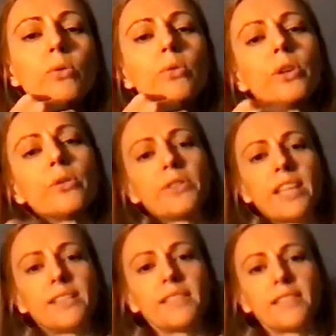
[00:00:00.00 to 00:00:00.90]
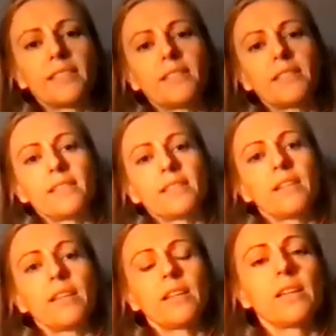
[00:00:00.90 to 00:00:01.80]
all your senses
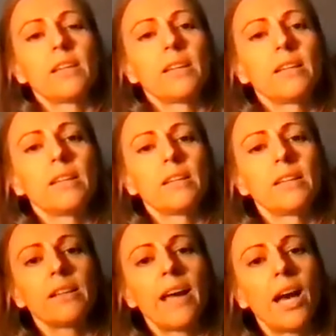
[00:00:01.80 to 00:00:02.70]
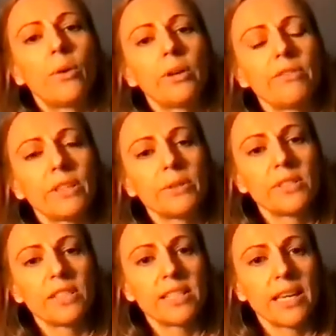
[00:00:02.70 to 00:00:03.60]
how it feels
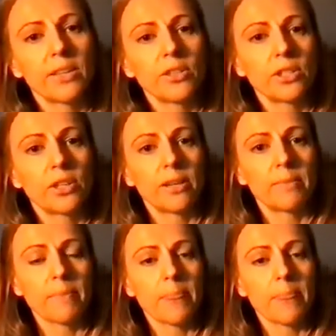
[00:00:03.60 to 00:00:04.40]
to take a shot.